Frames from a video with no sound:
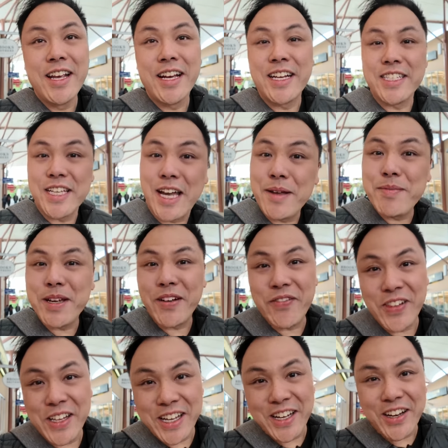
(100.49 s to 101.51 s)
because I'm
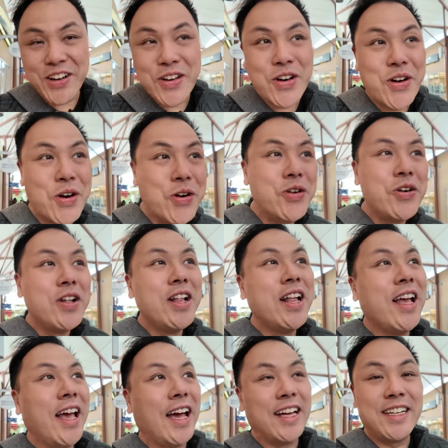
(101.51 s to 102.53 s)
definitely gonna go.
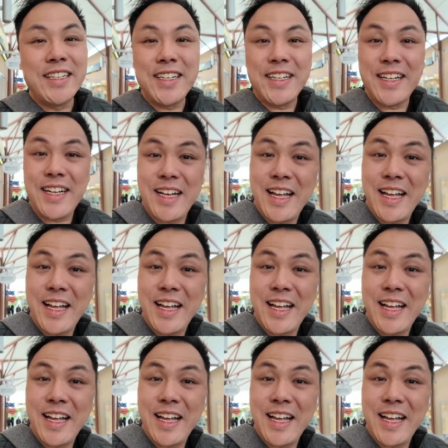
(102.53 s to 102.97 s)
And